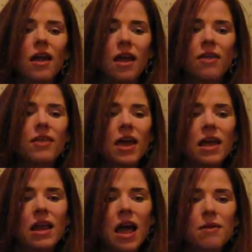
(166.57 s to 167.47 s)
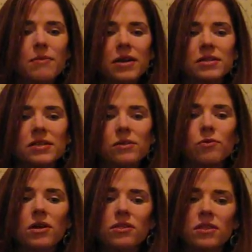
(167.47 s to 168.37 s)
And then I mix it
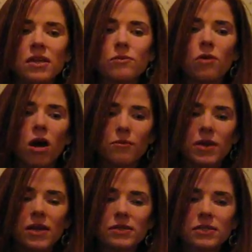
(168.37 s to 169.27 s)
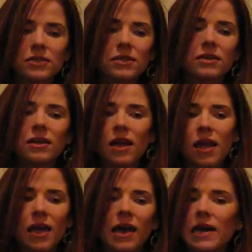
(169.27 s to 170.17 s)
with the raw meat,
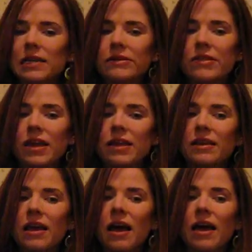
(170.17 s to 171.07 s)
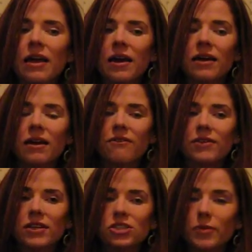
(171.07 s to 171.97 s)
and then I
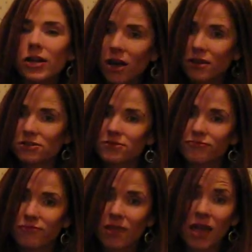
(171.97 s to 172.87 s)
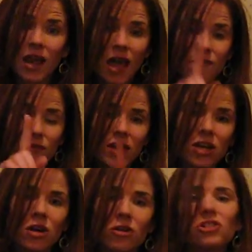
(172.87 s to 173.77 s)
feed it to my dogs. And I have a
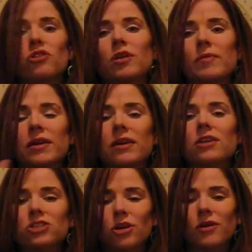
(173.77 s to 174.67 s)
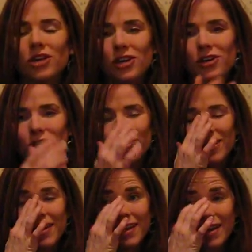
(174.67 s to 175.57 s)
video showing you
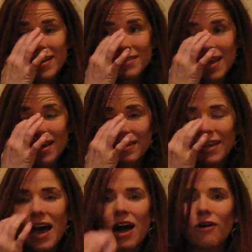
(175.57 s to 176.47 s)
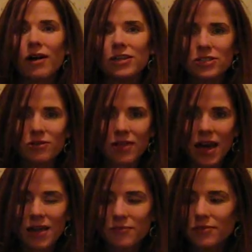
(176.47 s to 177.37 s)
exactly how I do that.